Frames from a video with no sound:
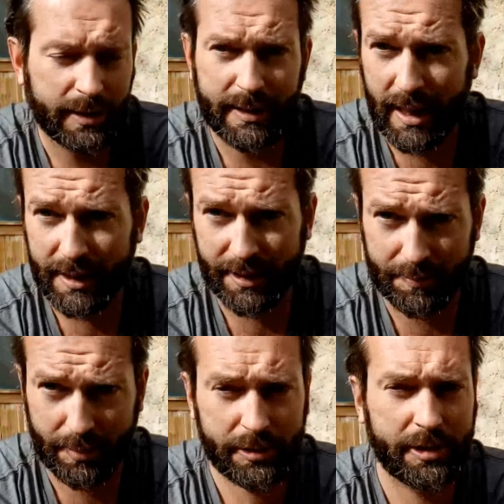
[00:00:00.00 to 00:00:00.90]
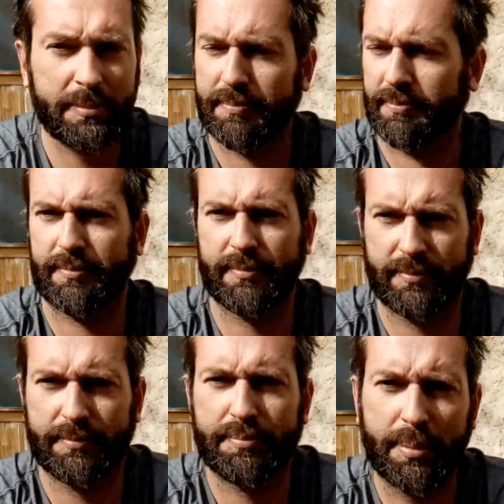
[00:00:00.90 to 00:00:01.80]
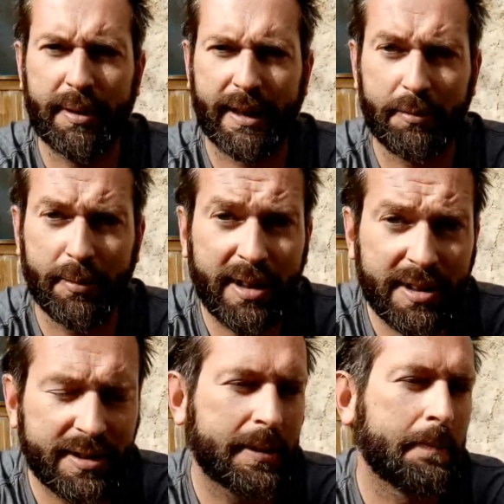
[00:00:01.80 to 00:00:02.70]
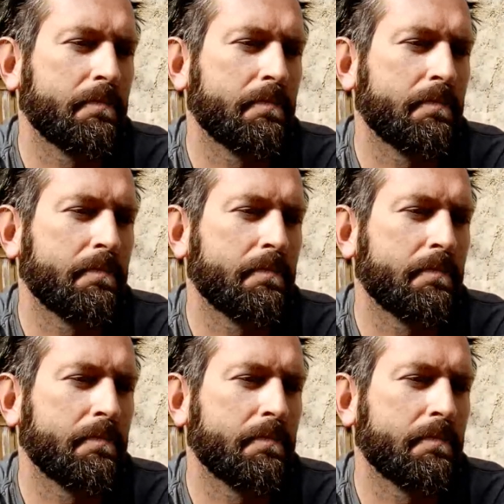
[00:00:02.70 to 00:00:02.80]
down at the bottom, probably get worse